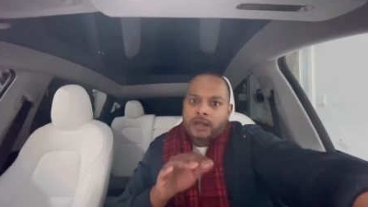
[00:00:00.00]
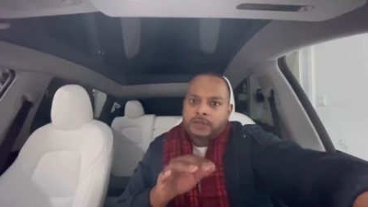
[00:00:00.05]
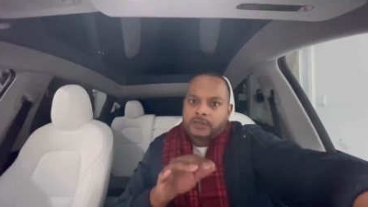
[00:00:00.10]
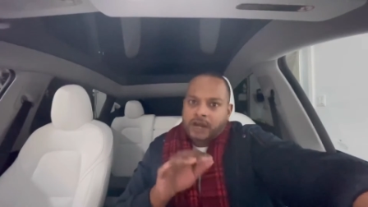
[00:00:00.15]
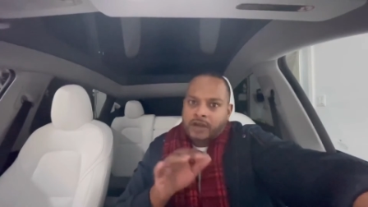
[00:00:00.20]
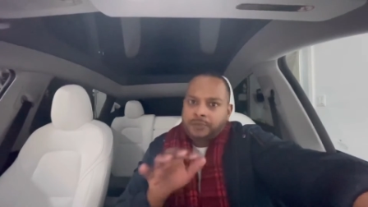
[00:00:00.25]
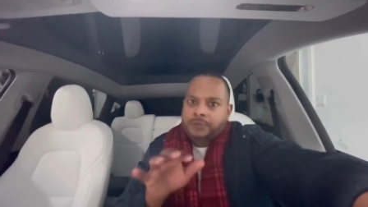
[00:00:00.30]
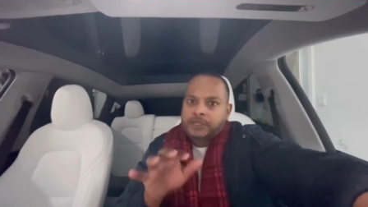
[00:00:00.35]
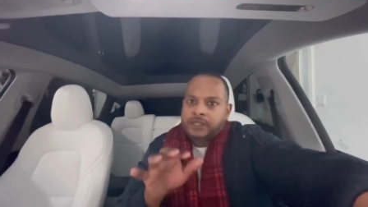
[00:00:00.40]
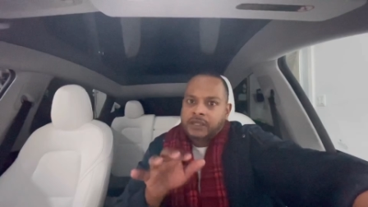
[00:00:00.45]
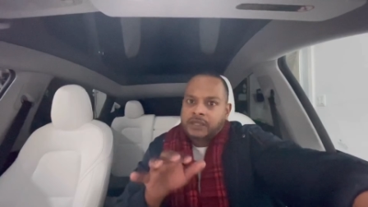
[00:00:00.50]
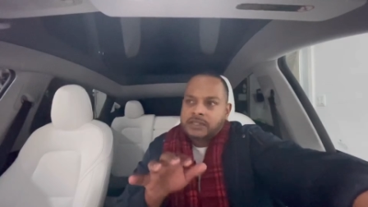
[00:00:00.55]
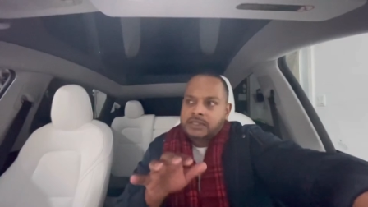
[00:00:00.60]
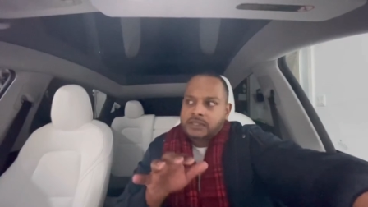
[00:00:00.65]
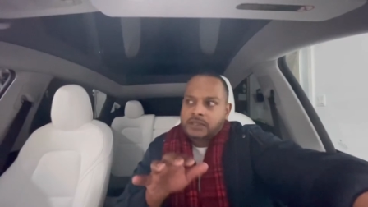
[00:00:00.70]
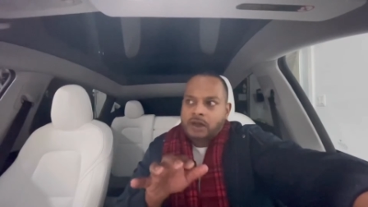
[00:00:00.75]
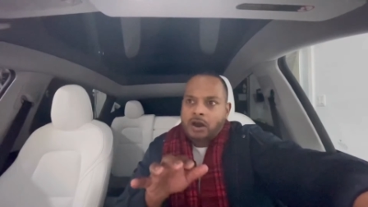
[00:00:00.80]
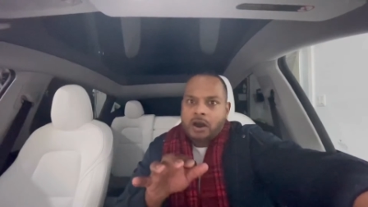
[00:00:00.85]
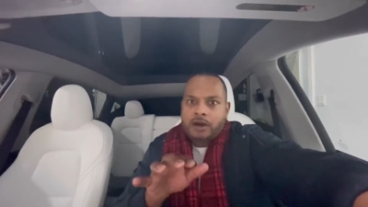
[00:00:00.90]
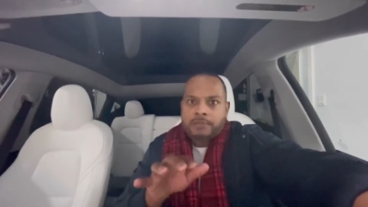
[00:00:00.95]
I drive with the kids
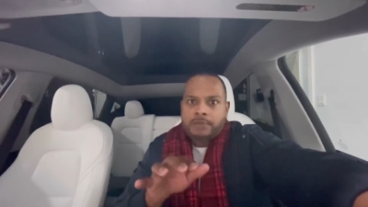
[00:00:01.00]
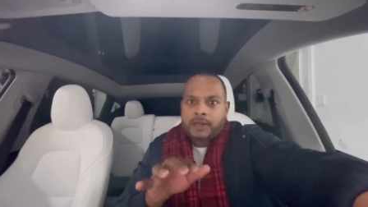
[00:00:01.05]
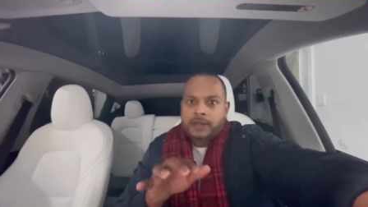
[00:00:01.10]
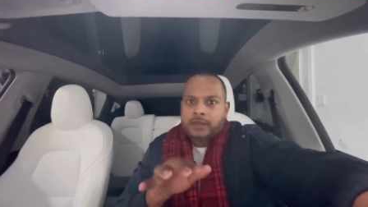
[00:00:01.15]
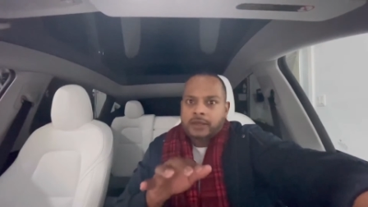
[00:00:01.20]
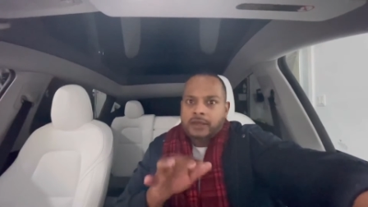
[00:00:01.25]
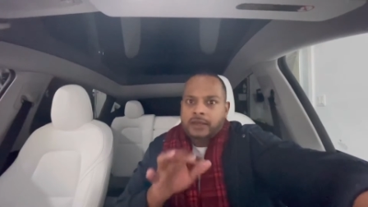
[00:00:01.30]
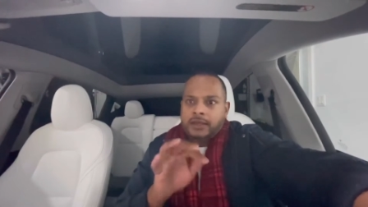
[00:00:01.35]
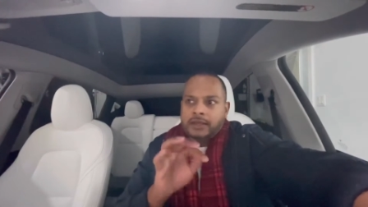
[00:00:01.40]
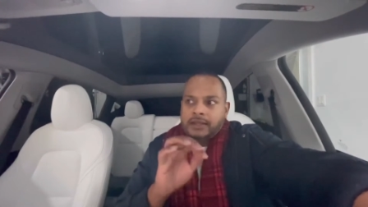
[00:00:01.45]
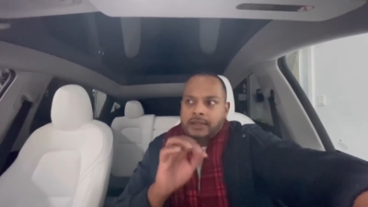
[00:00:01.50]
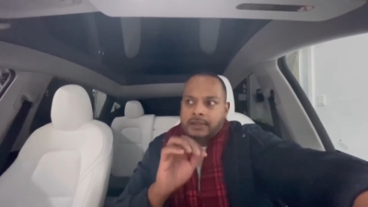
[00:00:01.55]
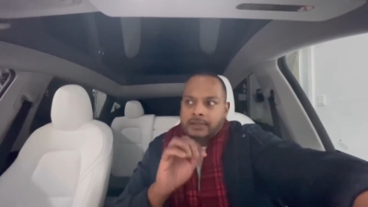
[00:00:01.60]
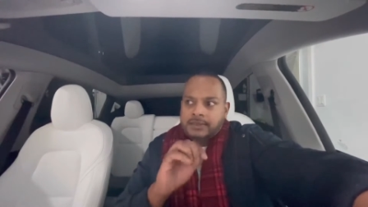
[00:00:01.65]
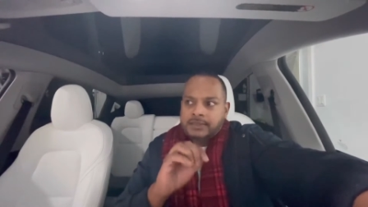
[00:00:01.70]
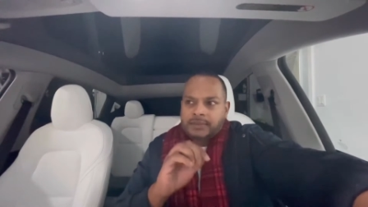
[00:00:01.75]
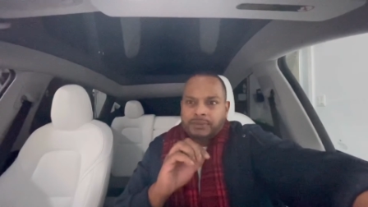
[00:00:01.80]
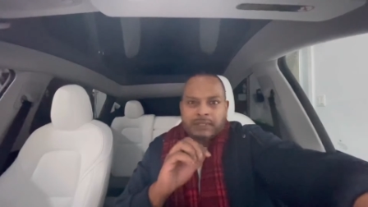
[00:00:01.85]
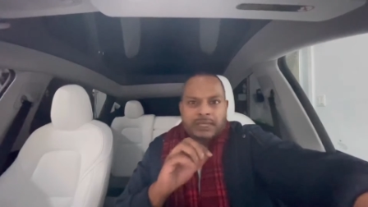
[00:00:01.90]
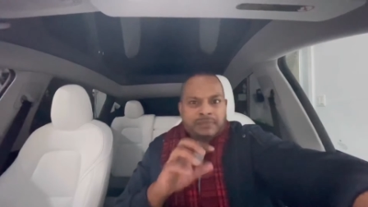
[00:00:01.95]
in the car, but
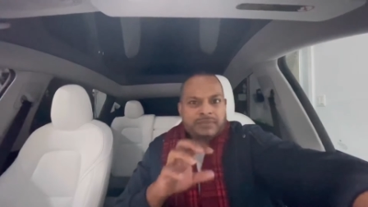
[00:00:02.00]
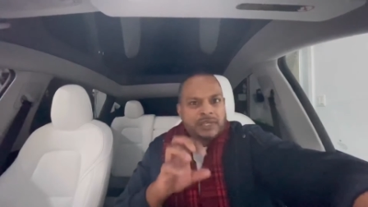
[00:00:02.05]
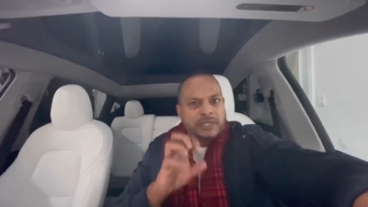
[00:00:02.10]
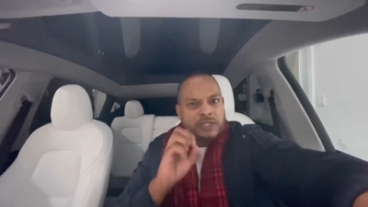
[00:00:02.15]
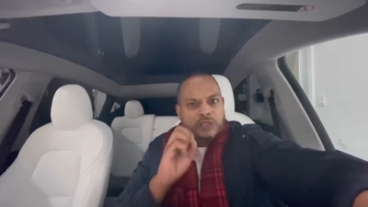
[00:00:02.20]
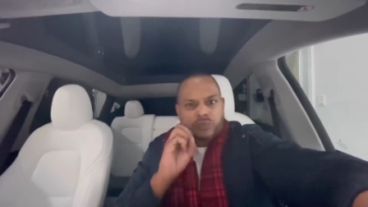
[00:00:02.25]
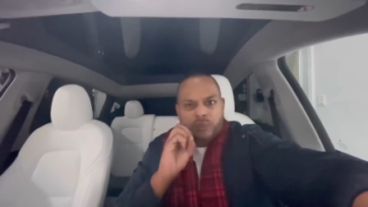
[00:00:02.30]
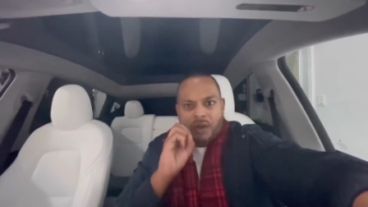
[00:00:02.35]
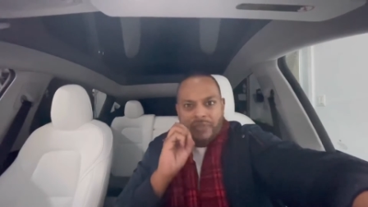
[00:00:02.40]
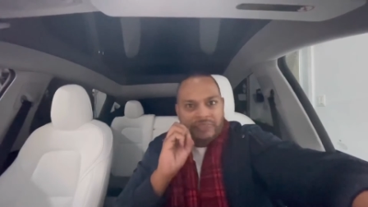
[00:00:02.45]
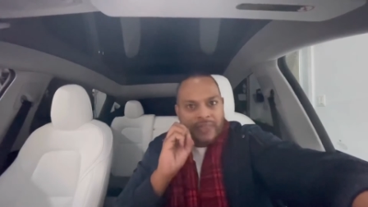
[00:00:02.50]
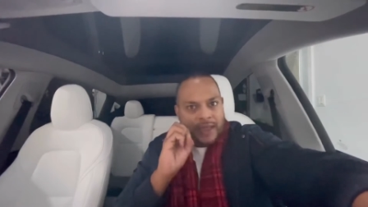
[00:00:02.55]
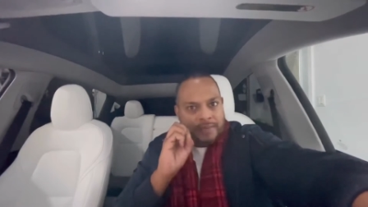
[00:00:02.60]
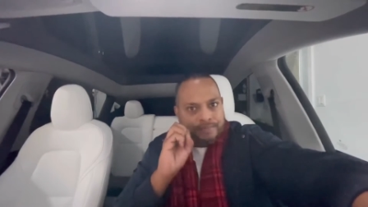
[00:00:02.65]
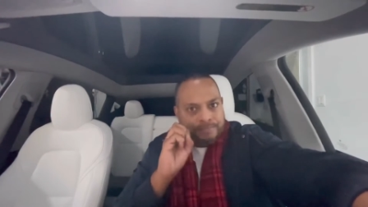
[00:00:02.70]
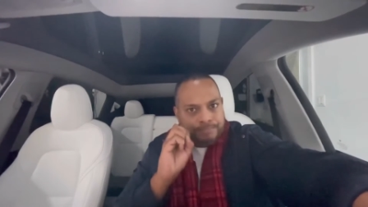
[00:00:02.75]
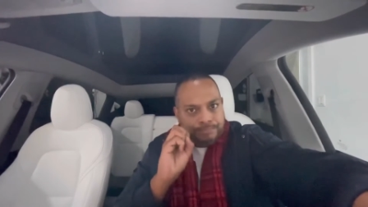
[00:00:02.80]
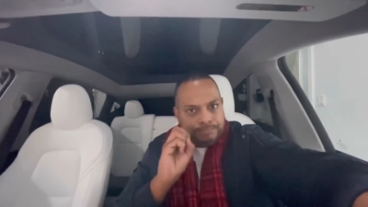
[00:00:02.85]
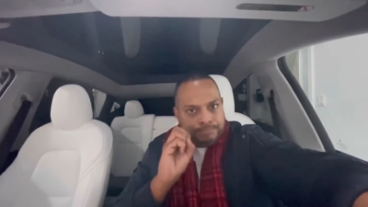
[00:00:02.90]
sometimes I just want that.